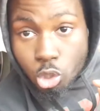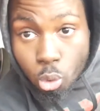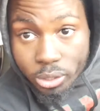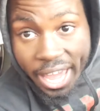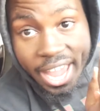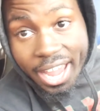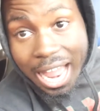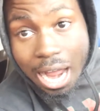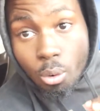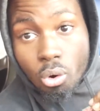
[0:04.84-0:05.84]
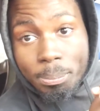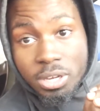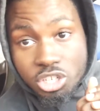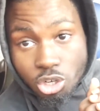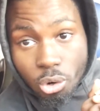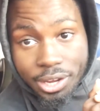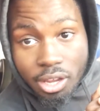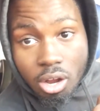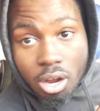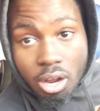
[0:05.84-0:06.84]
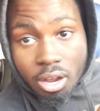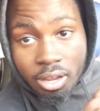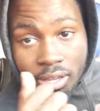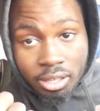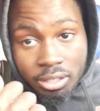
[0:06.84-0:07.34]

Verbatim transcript: today, I will be showing y'all